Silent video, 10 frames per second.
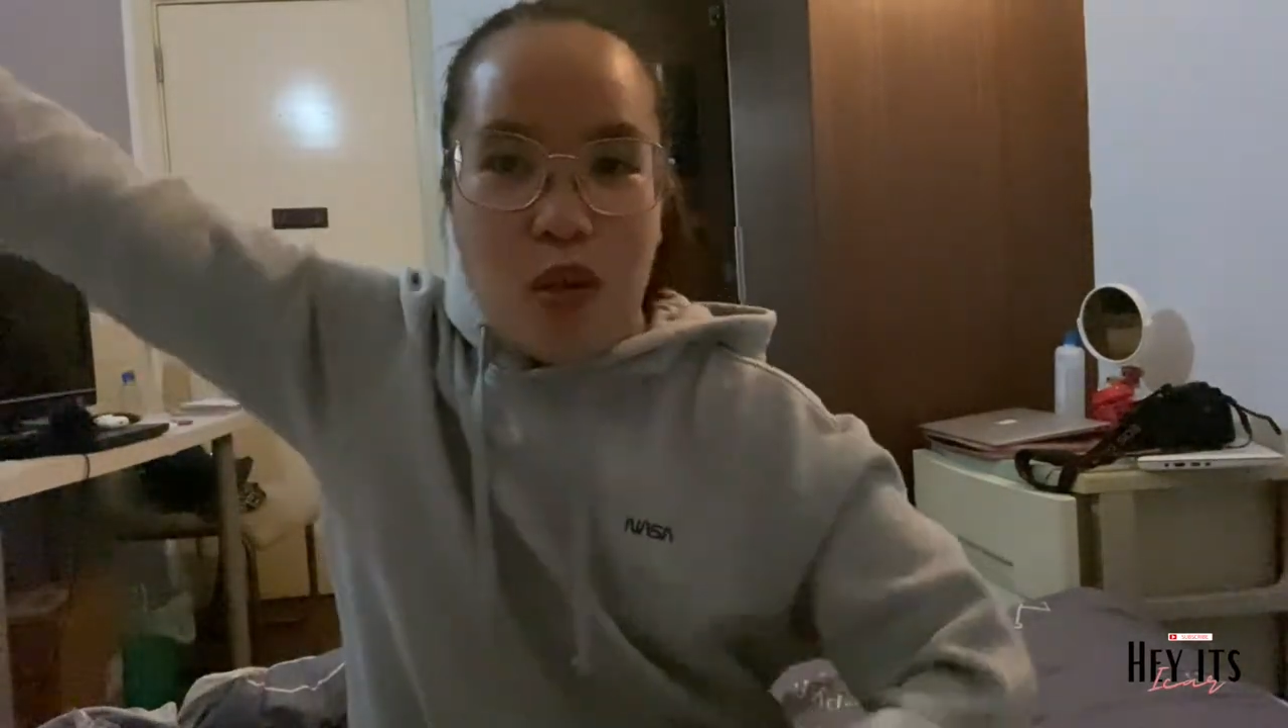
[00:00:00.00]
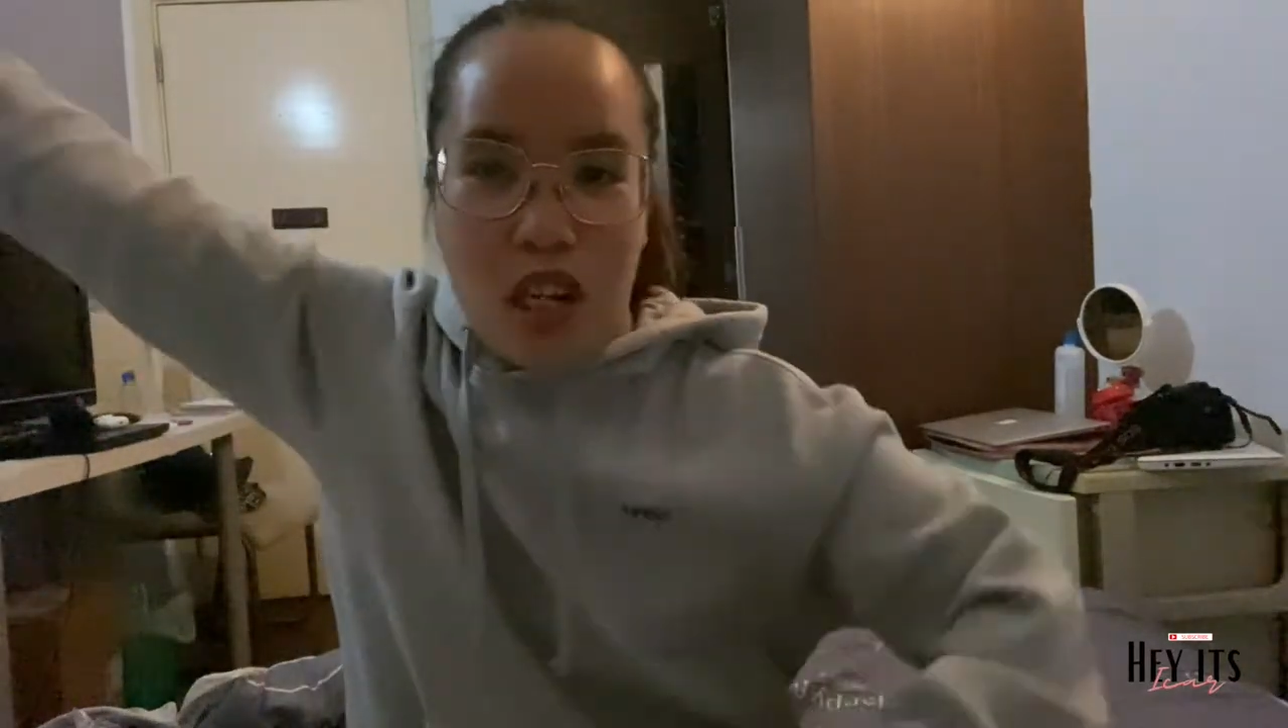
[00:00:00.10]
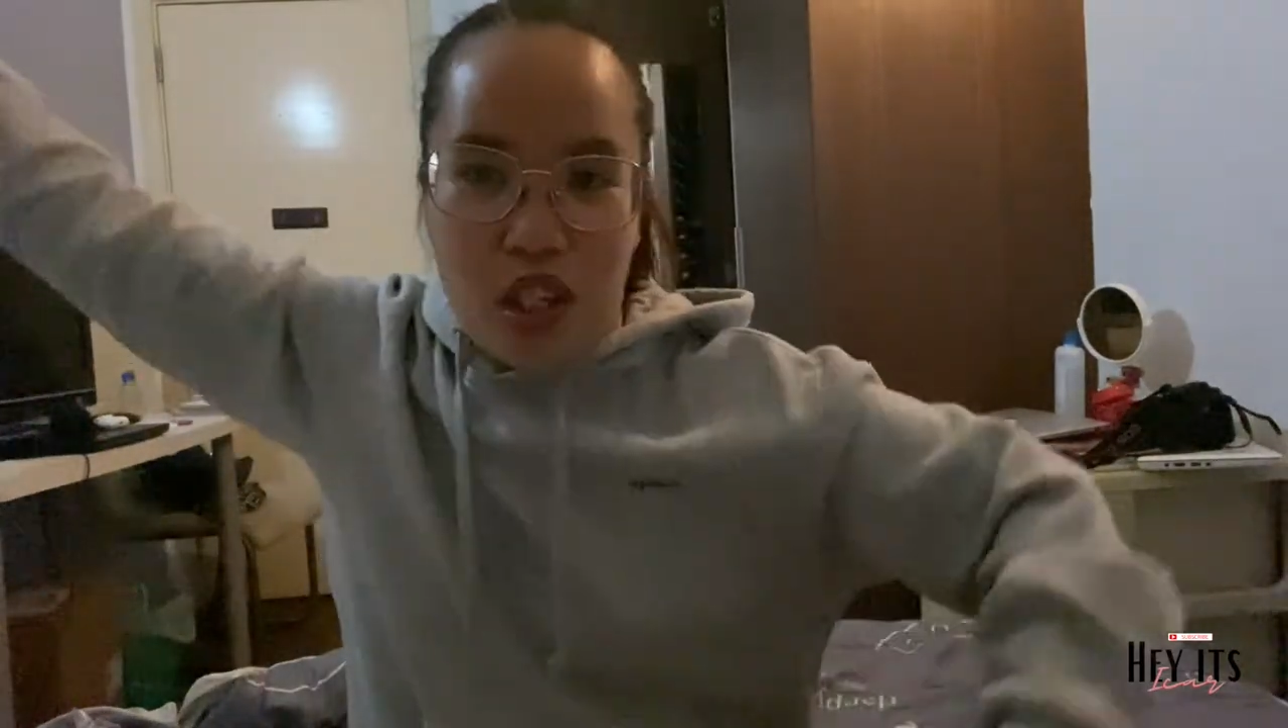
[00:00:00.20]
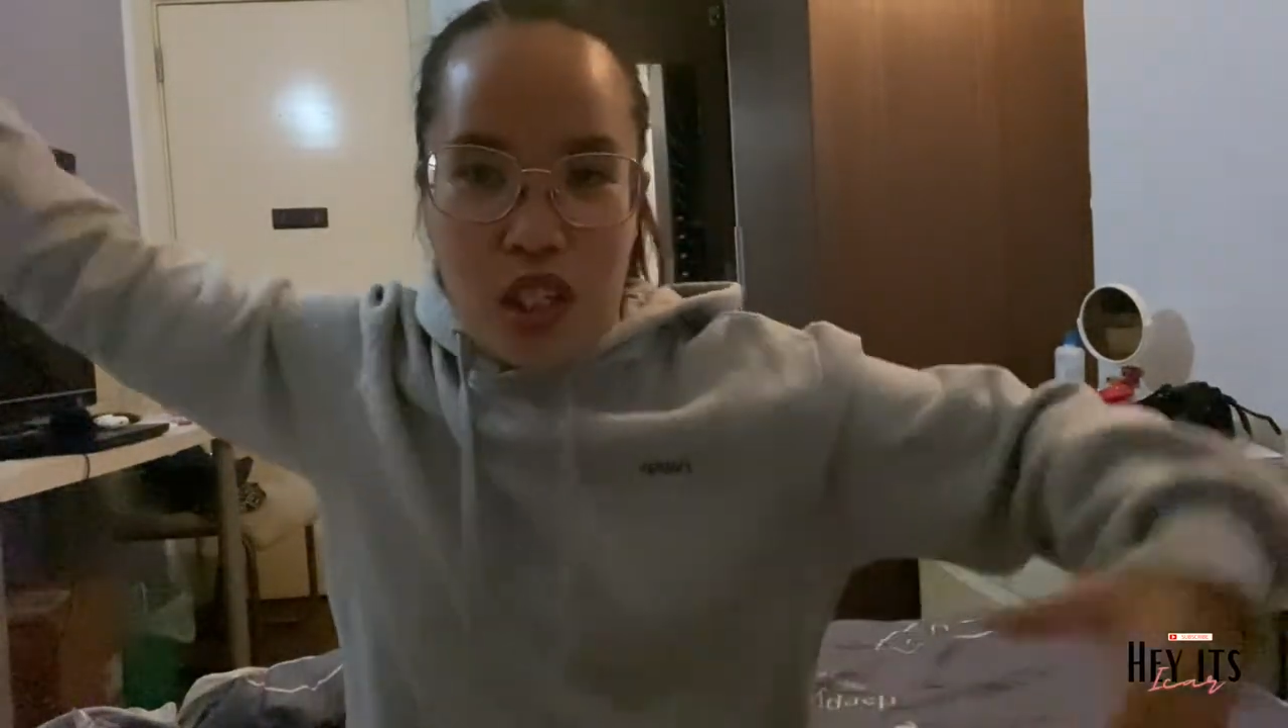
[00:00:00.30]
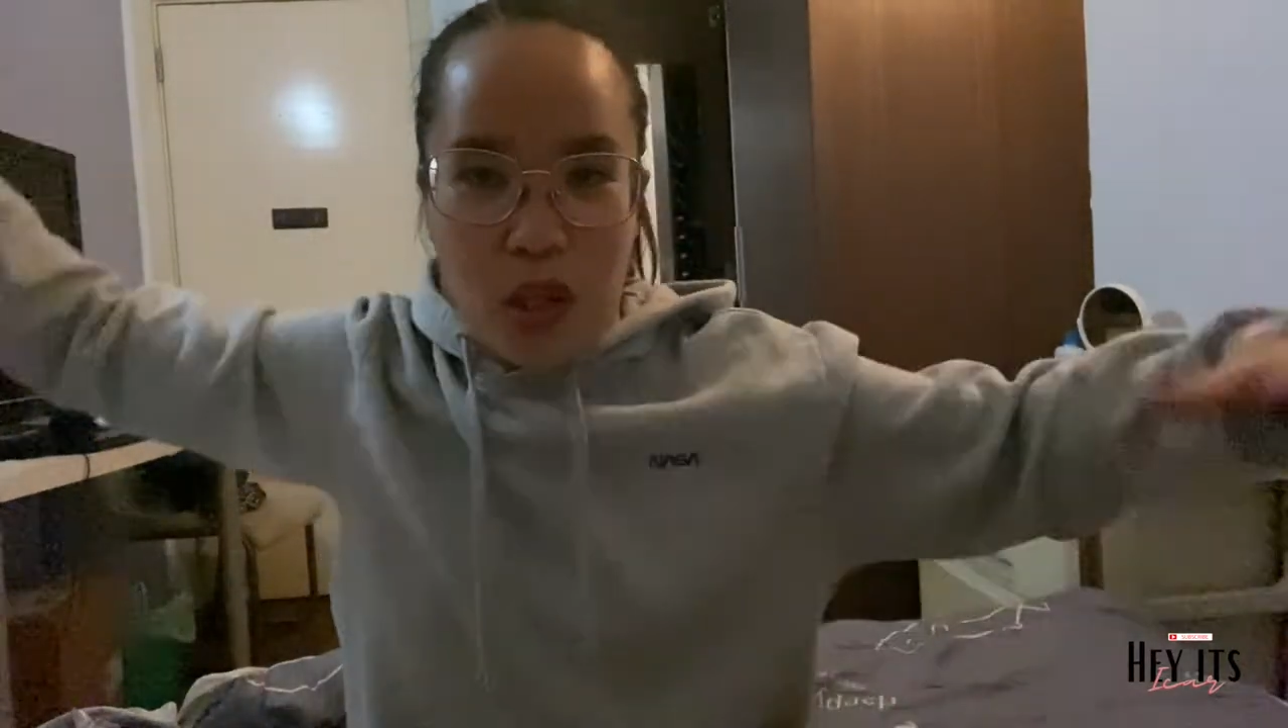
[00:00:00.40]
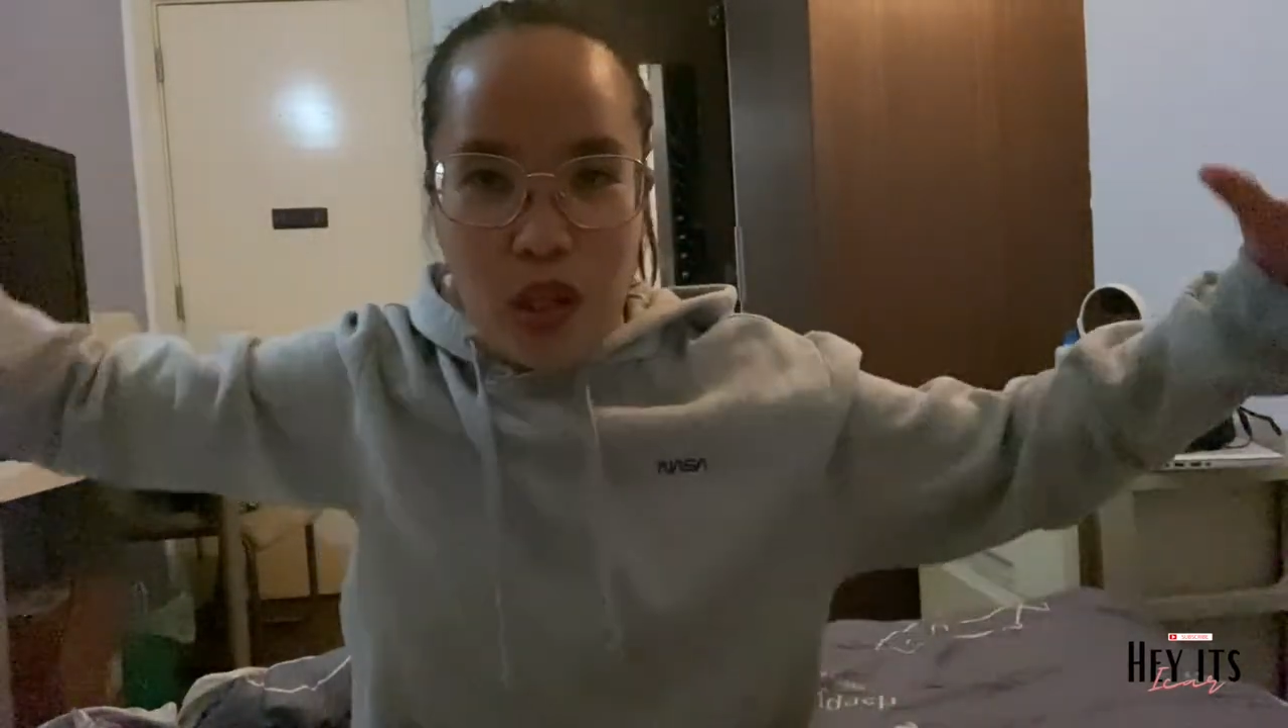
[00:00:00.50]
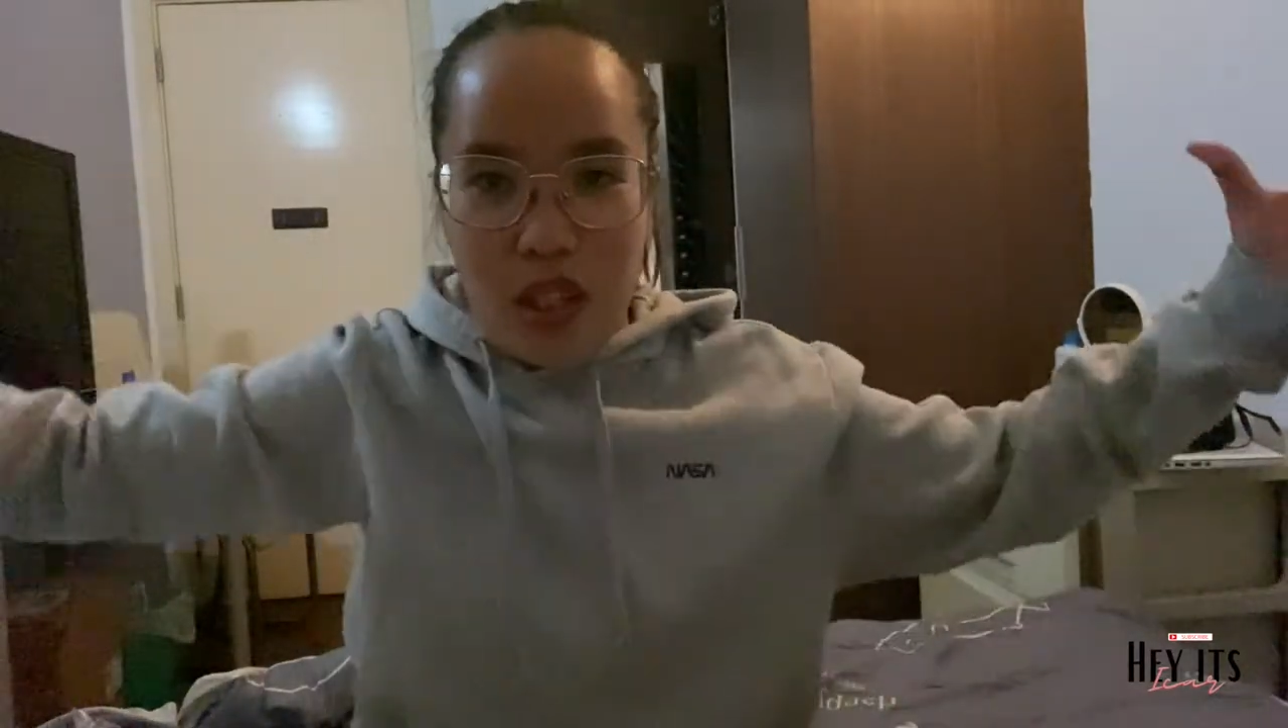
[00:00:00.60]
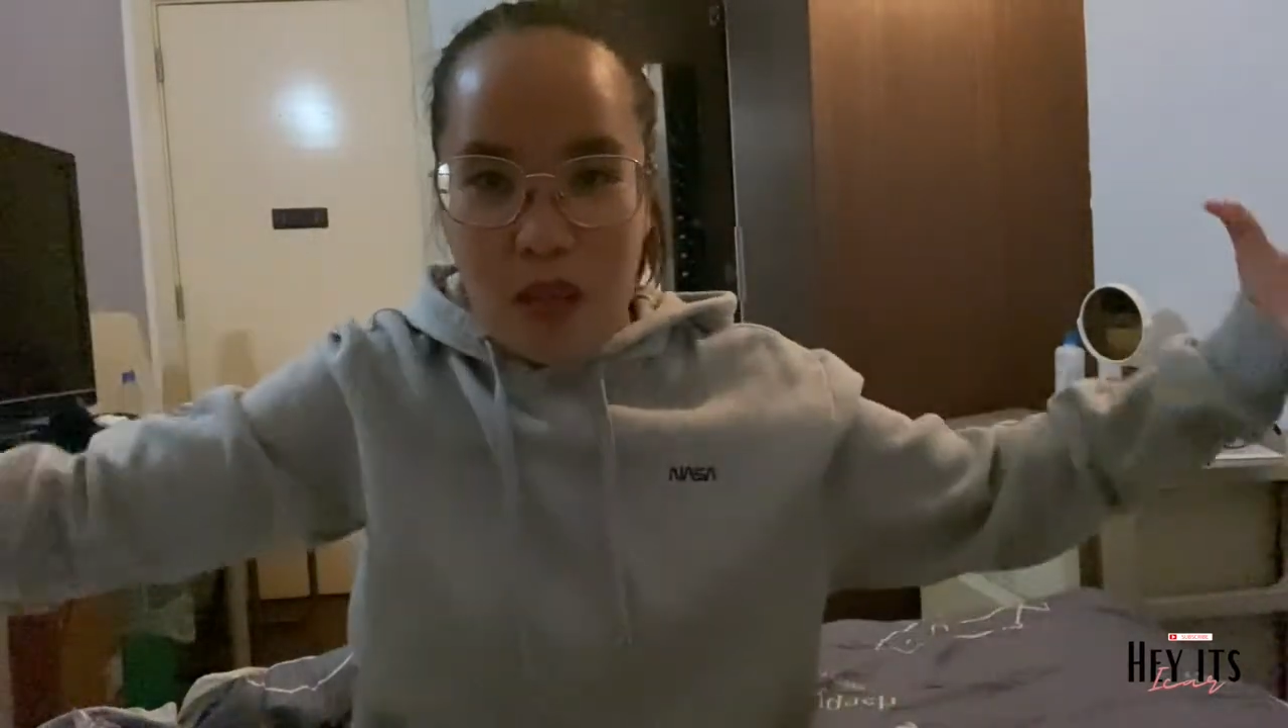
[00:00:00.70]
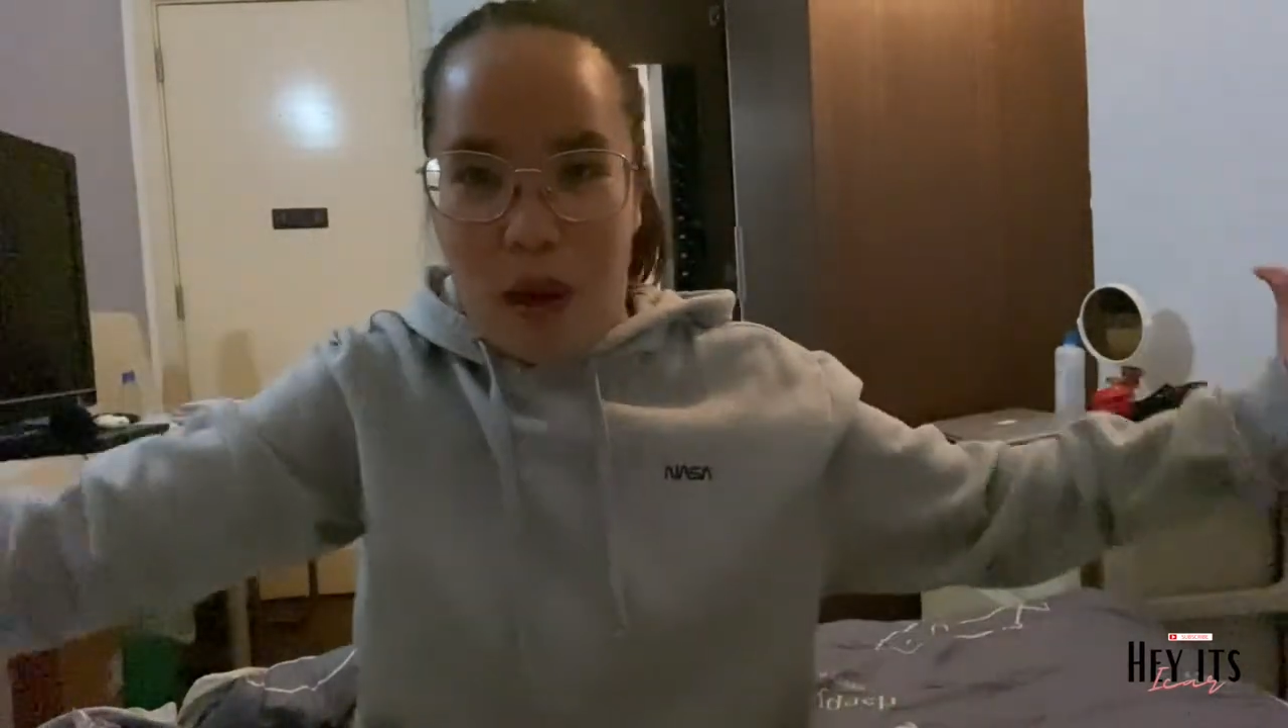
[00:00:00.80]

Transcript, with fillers: and show you some